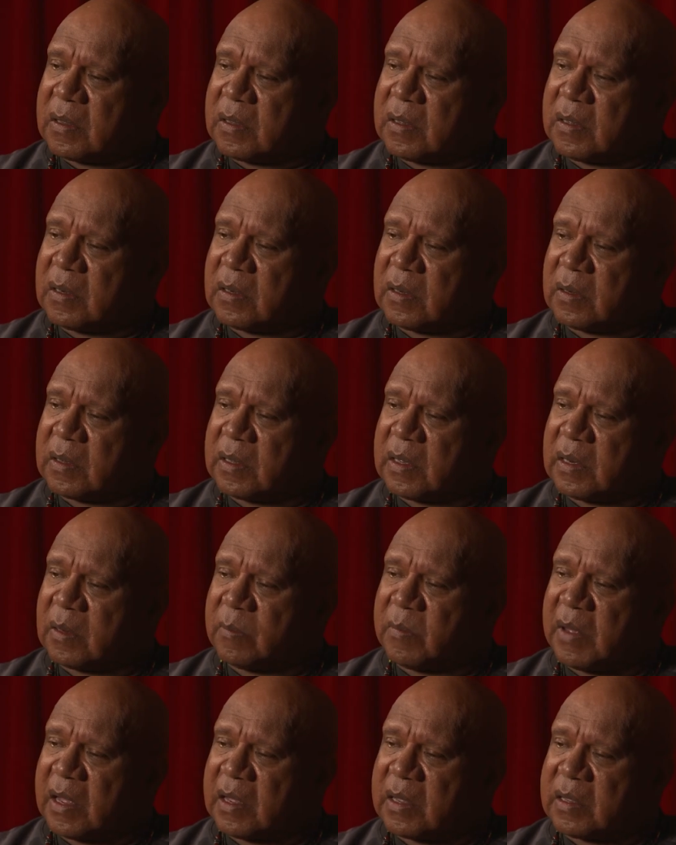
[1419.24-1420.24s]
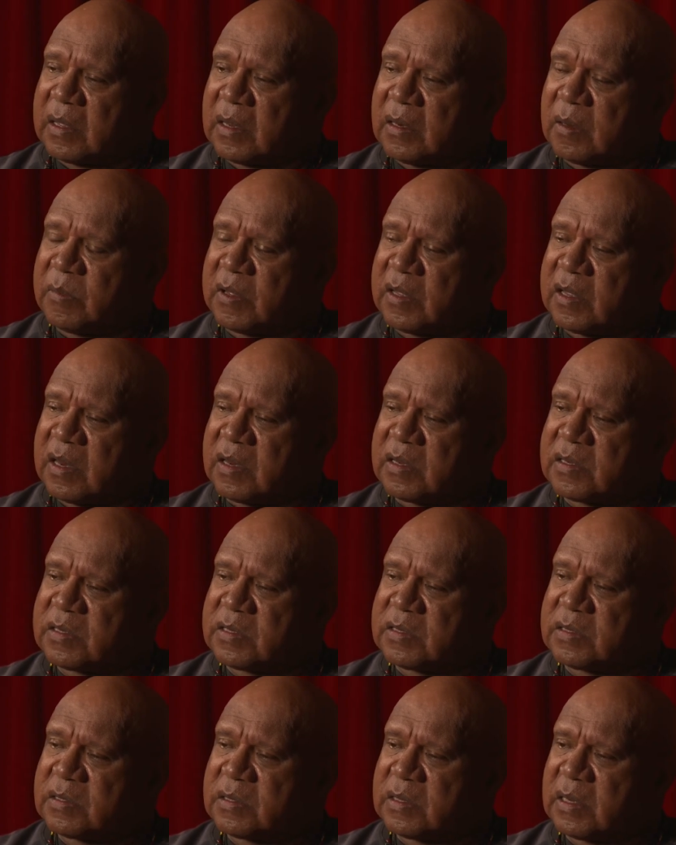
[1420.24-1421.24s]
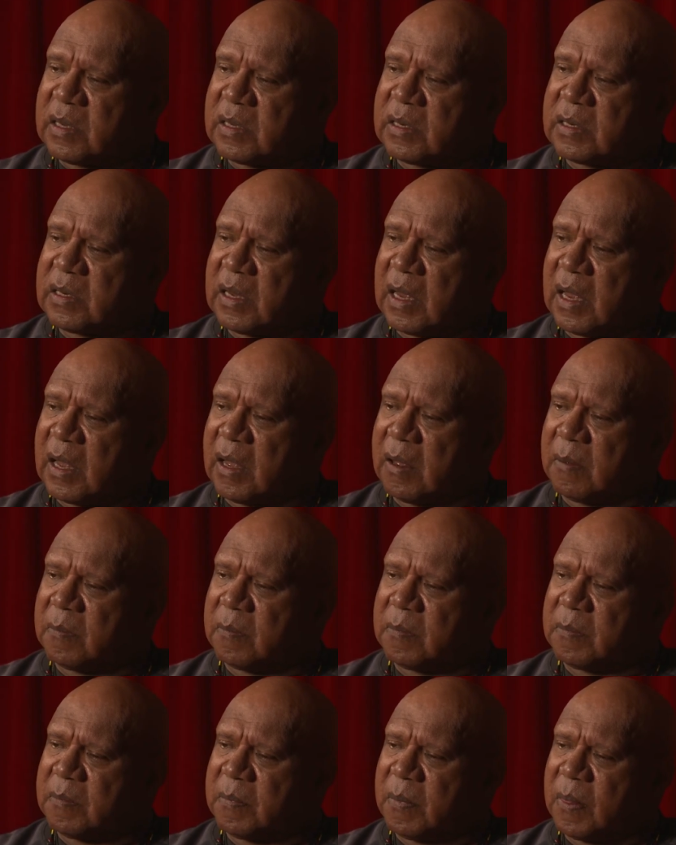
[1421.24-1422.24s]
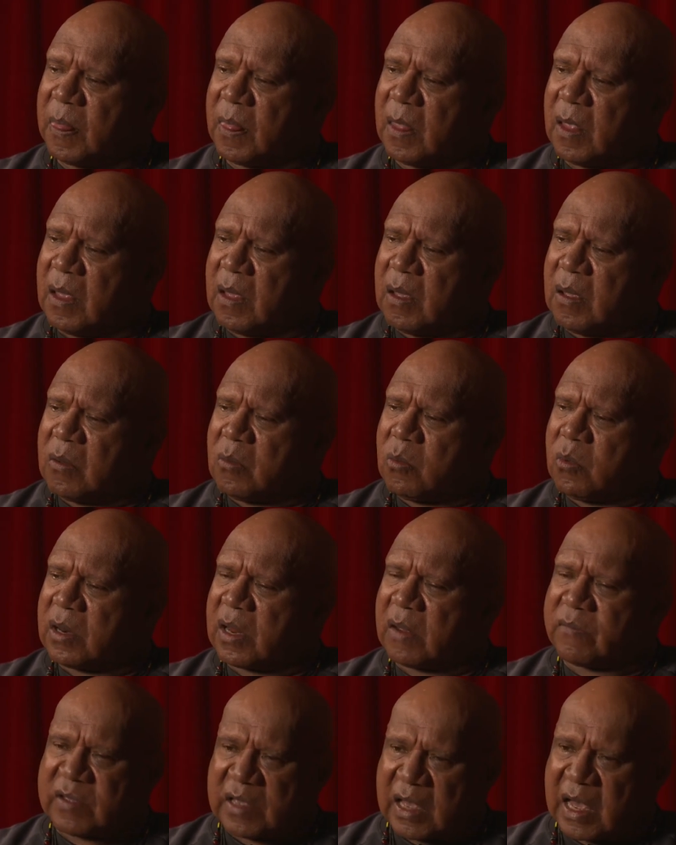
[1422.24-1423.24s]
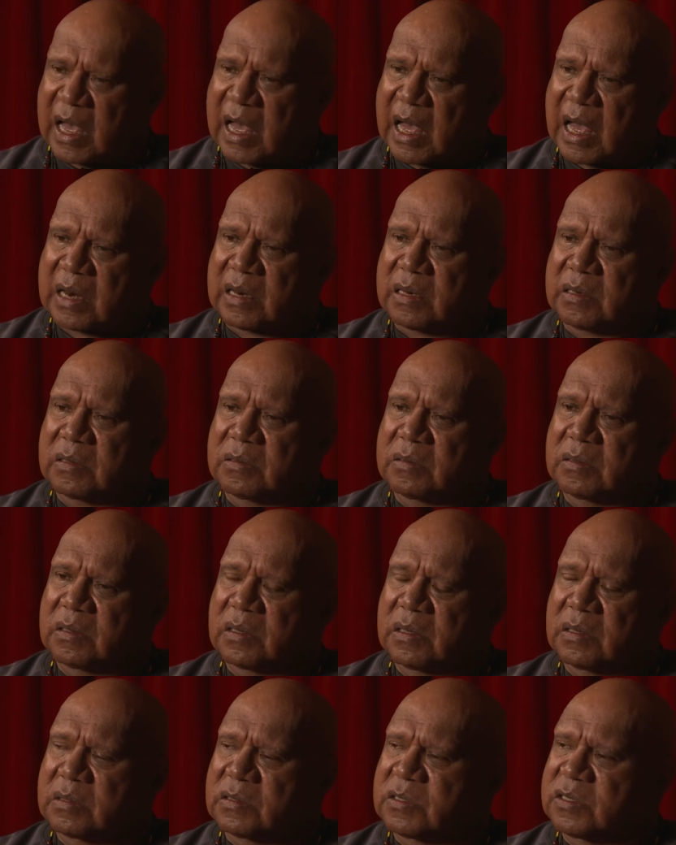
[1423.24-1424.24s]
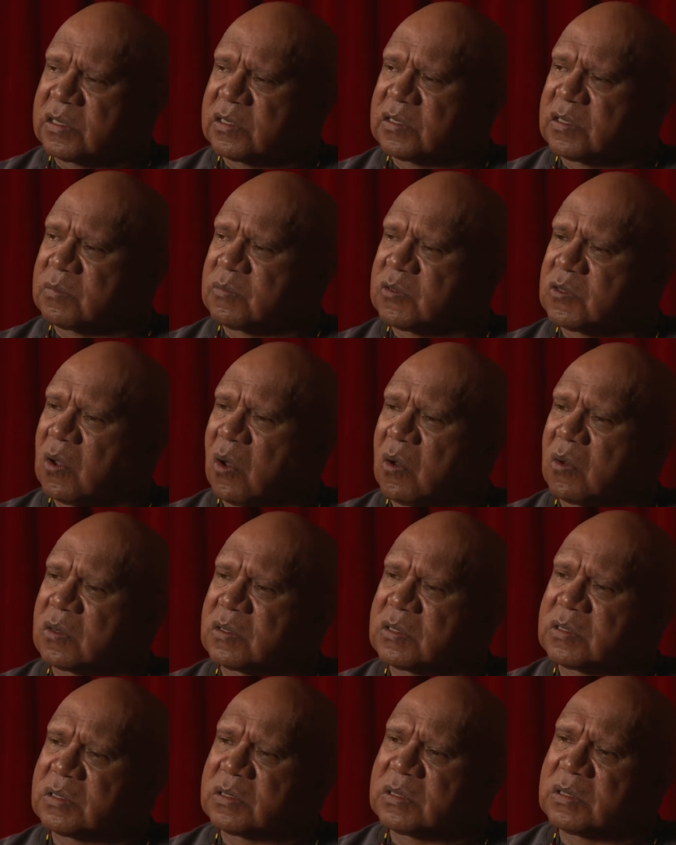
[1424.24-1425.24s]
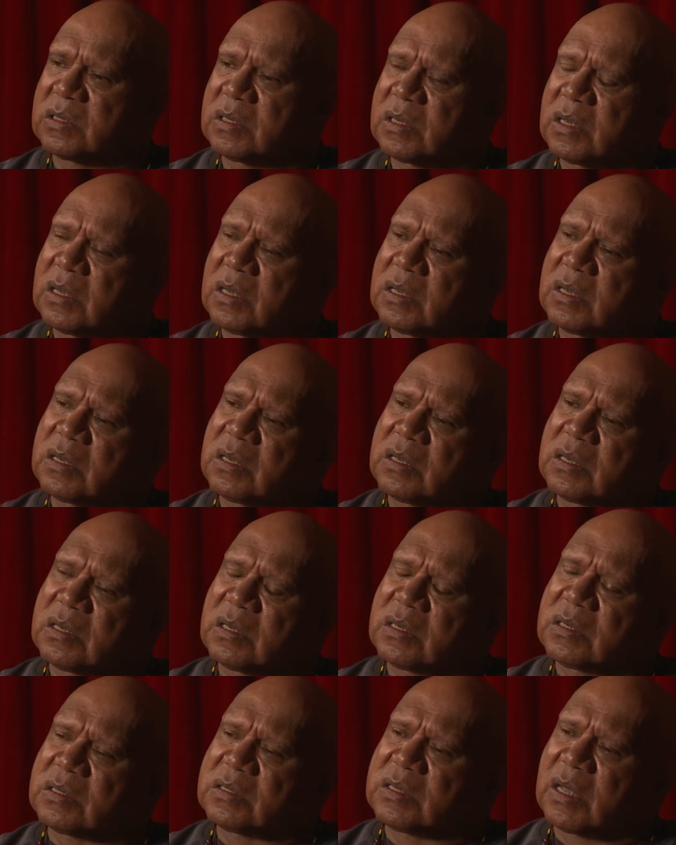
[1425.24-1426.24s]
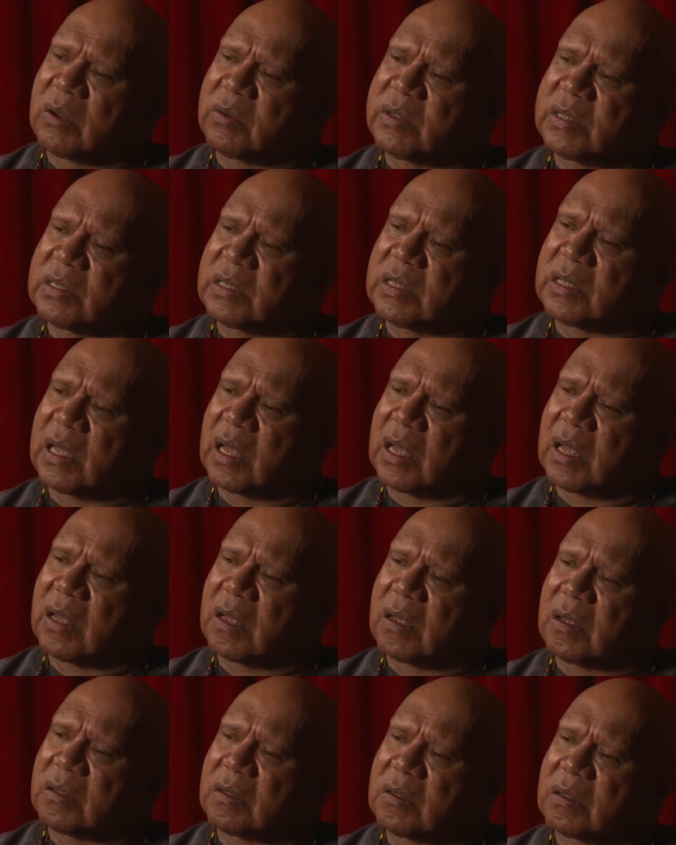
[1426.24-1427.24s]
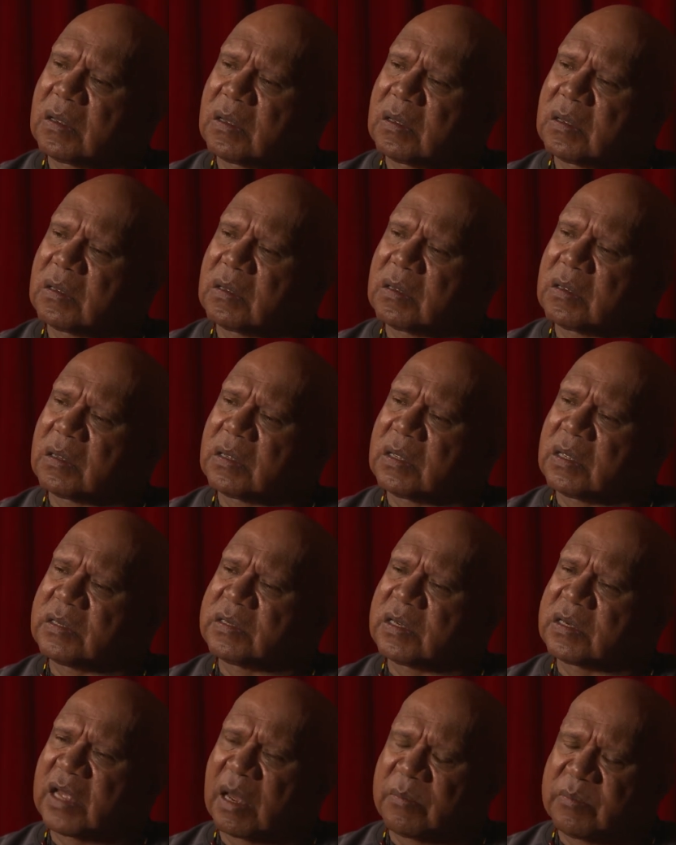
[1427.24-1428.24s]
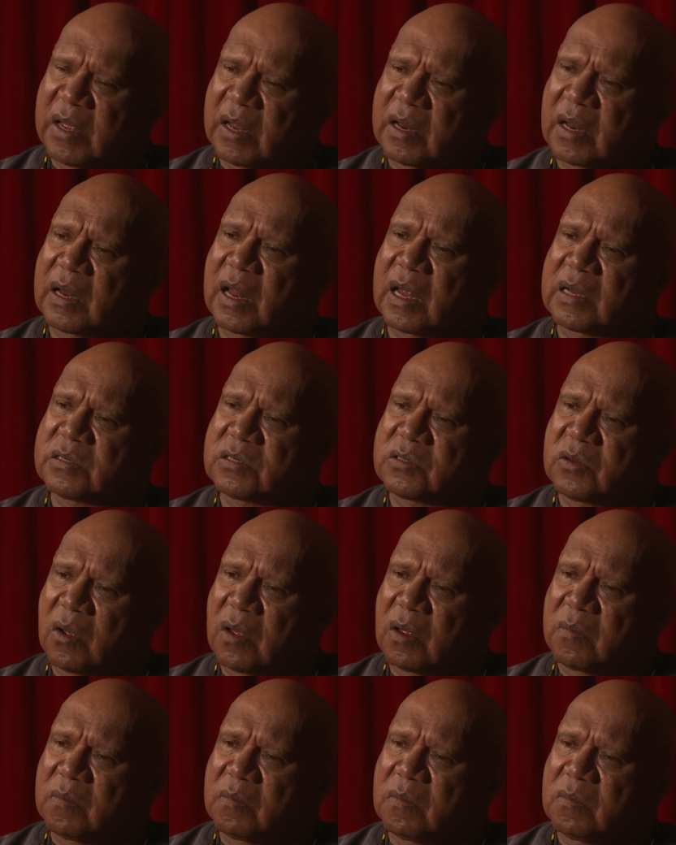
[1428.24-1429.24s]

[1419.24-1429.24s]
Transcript: McGuinness, and we'd have a yarn and sing some songs. So he said, come down at lunchtime,